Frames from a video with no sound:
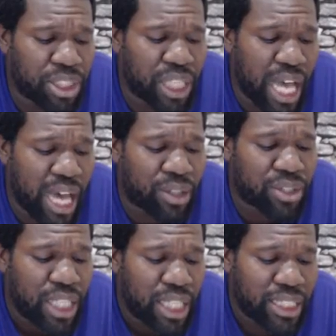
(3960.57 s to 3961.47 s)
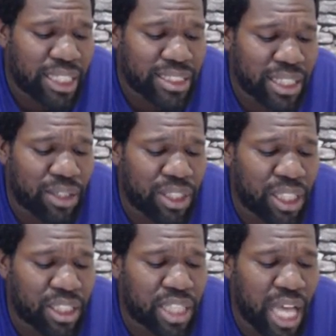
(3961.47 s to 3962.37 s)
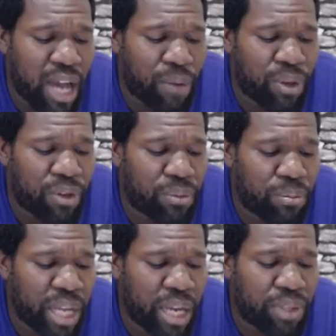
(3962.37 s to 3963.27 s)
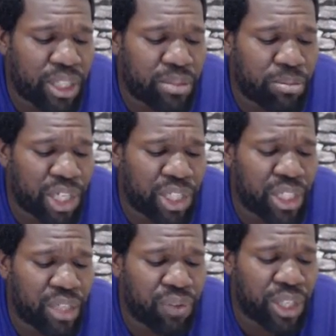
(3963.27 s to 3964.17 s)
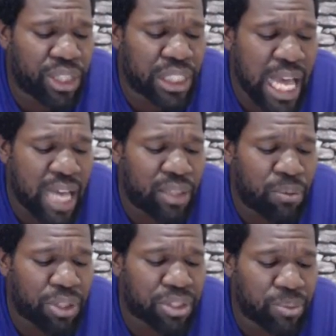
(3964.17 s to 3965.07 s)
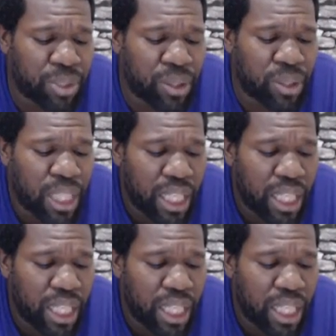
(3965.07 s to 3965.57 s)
the house, they saw the young child with Mary his mother, and fell down and worshipped him.